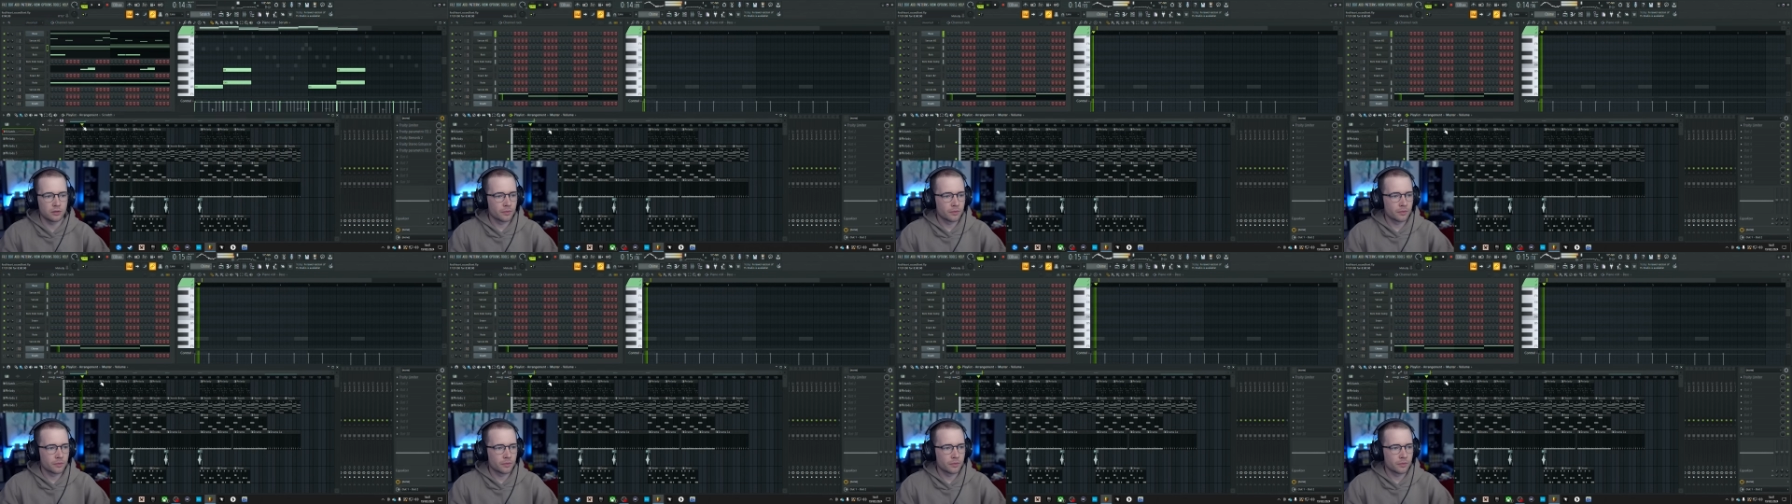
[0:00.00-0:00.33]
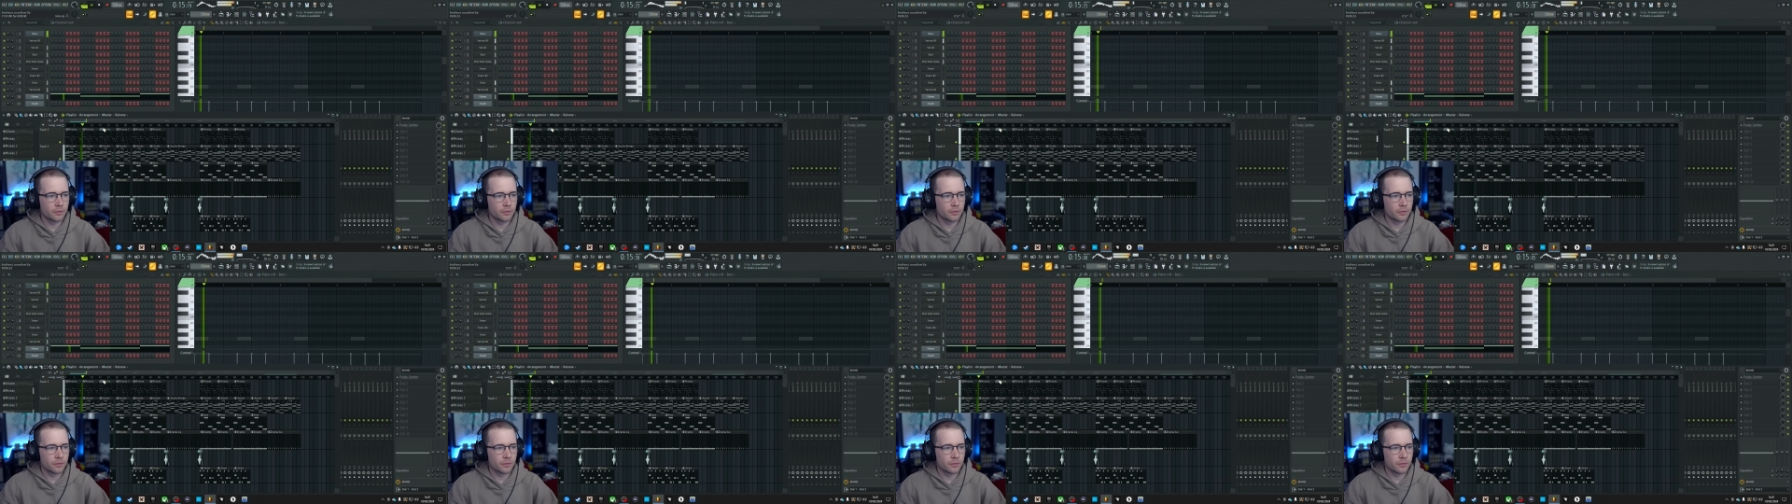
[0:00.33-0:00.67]

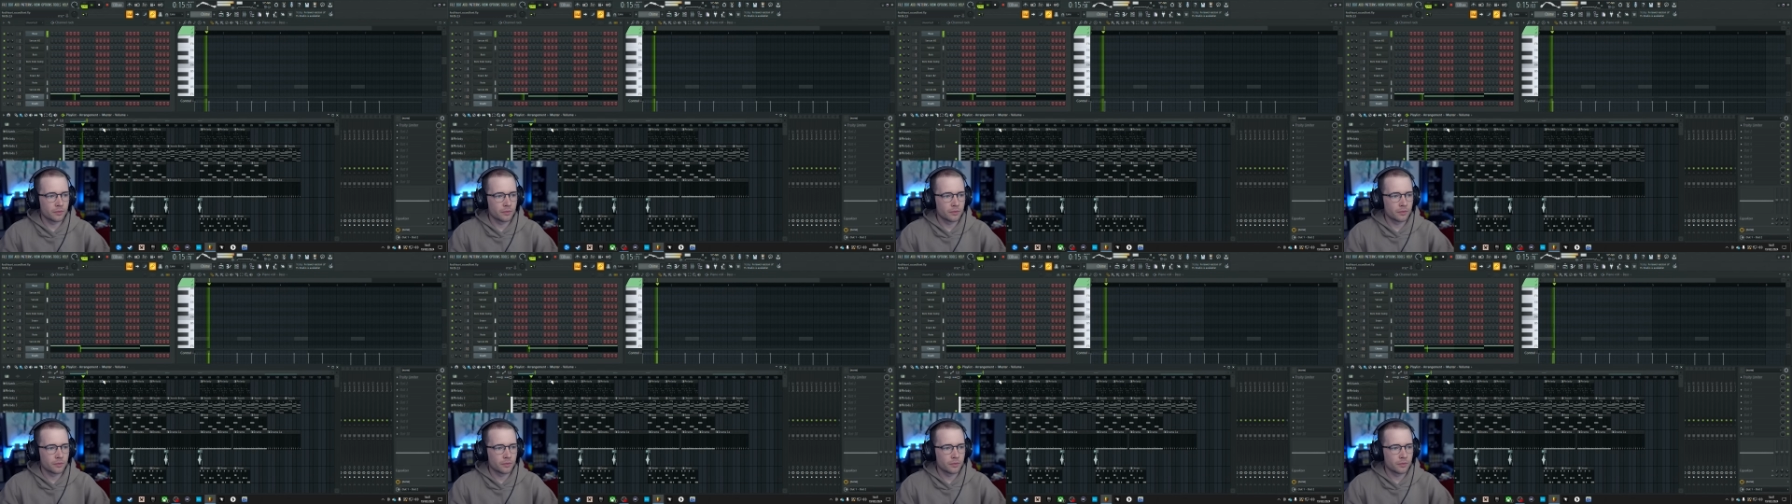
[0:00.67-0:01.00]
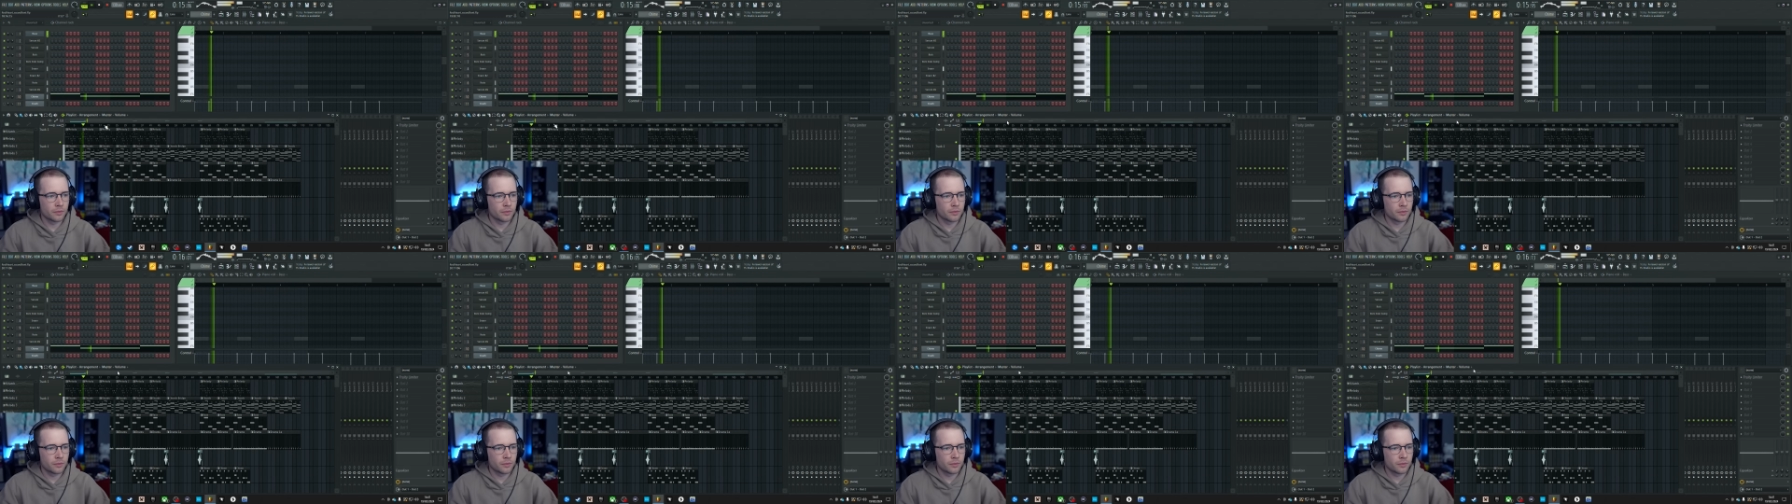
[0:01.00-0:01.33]

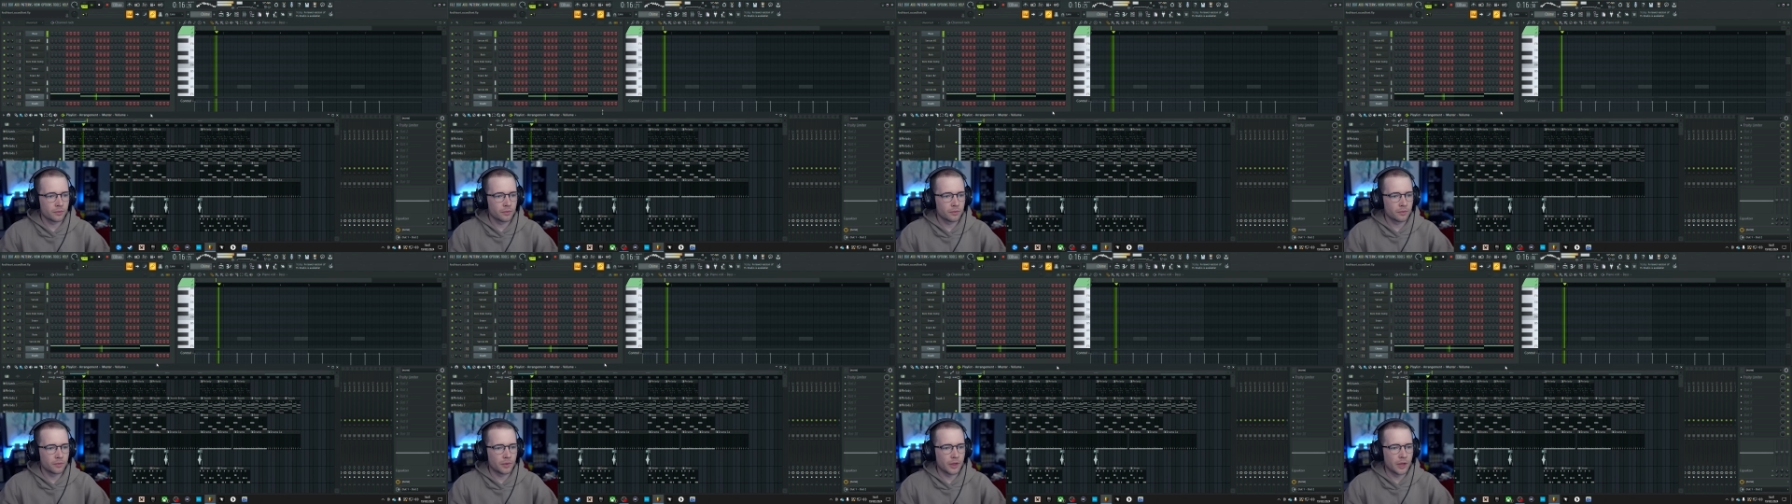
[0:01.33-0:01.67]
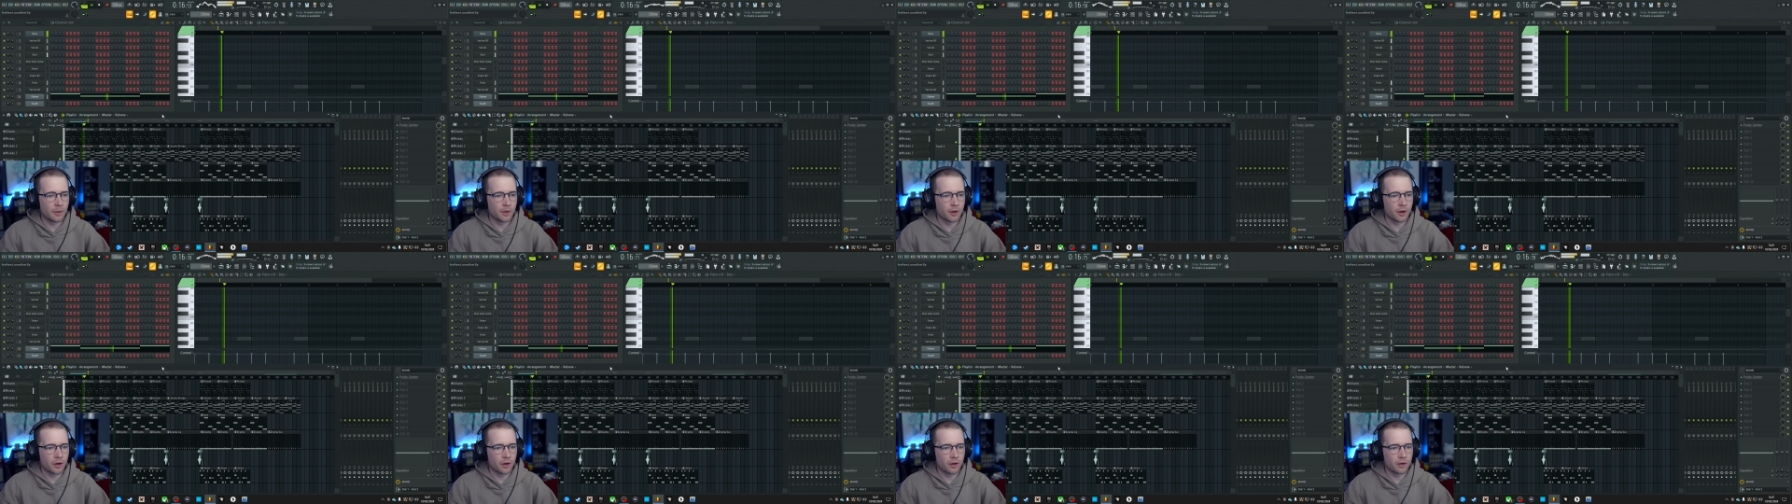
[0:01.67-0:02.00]

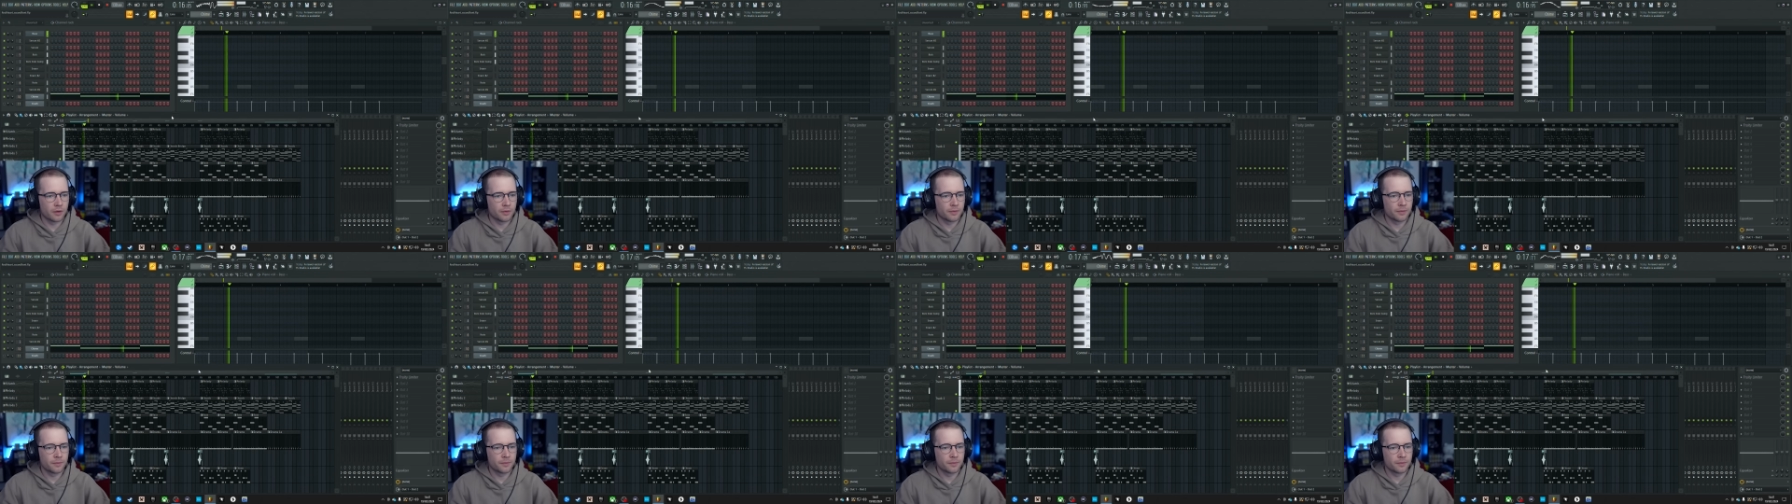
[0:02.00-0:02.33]
There we go.